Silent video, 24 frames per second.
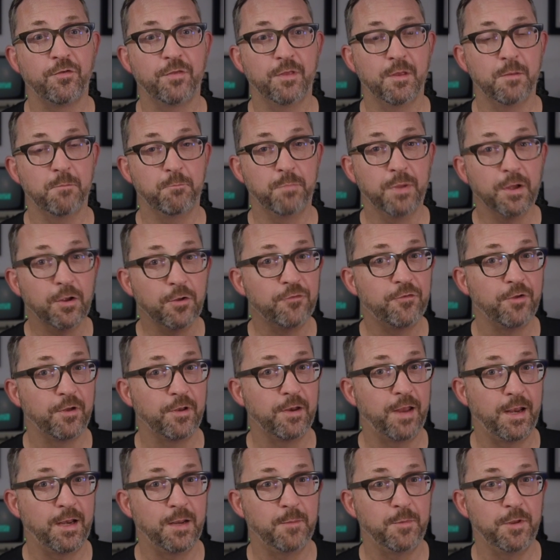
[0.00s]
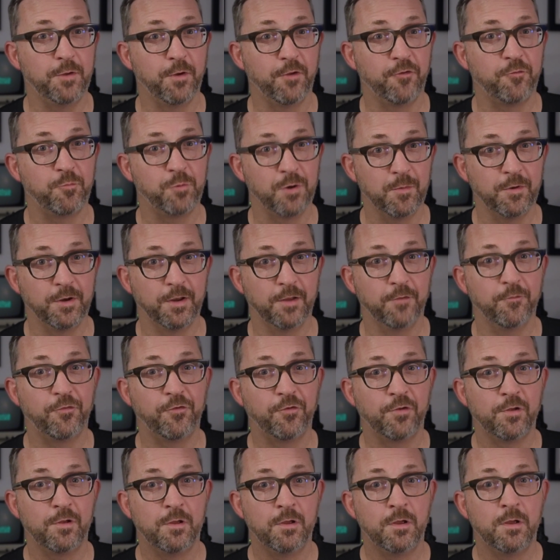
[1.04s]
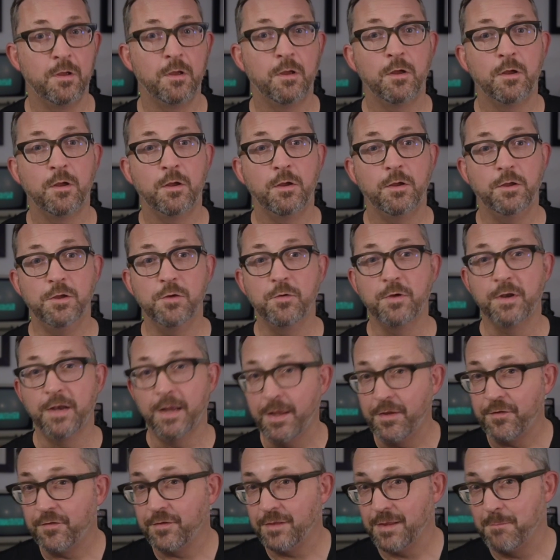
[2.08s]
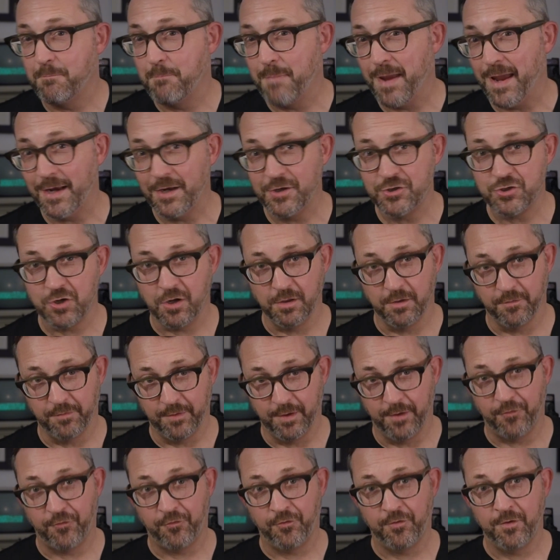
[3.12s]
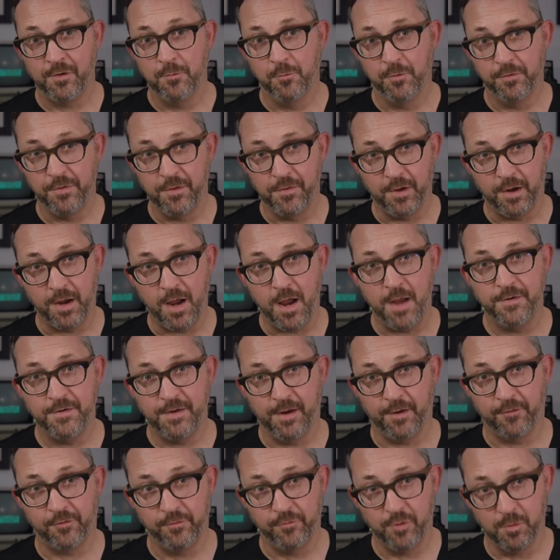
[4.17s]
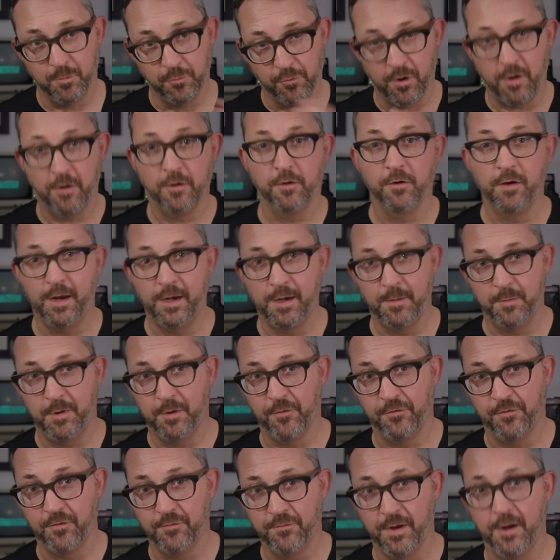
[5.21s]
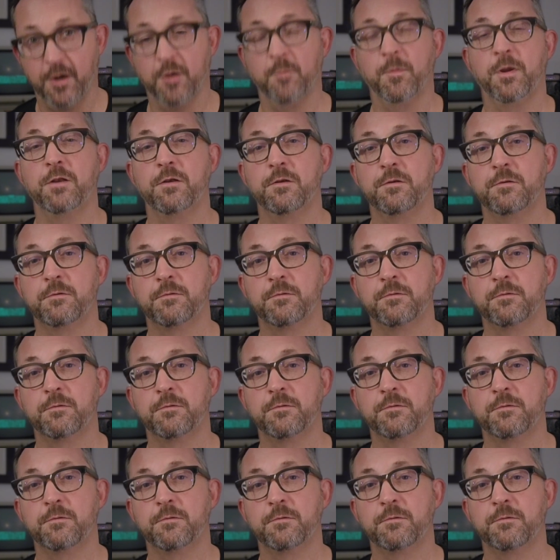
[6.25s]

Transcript: that builds on AWS primitives, you can easily manage all of this within the context of your broader AWS environment.